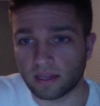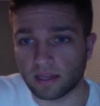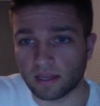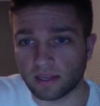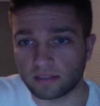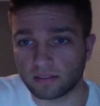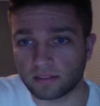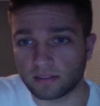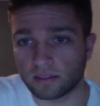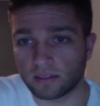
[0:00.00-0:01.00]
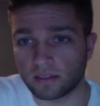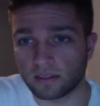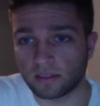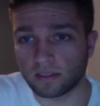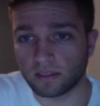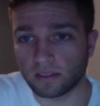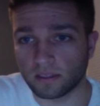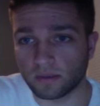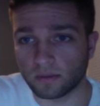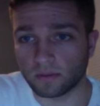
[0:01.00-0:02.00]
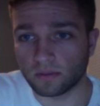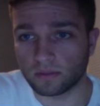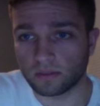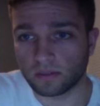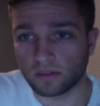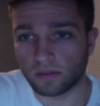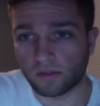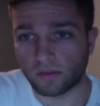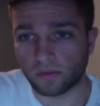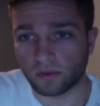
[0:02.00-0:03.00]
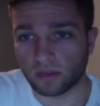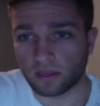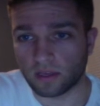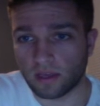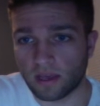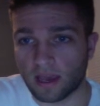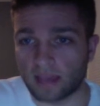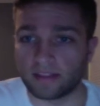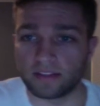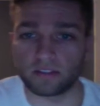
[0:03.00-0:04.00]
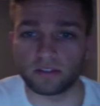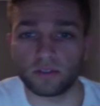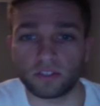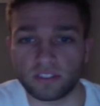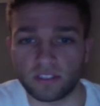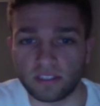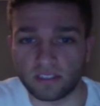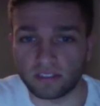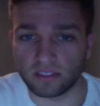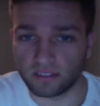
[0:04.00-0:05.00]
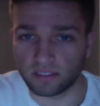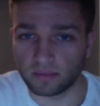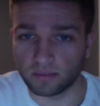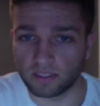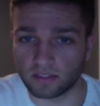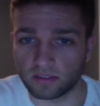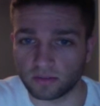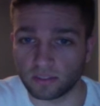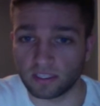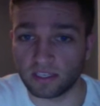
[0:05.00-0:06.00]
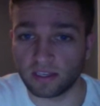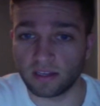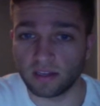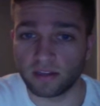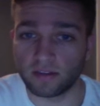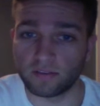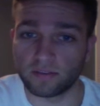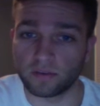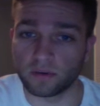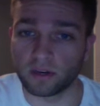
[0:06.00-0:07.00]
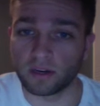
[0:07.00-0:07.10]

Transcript: X equals 3. And then the solution to this system is 3, 4.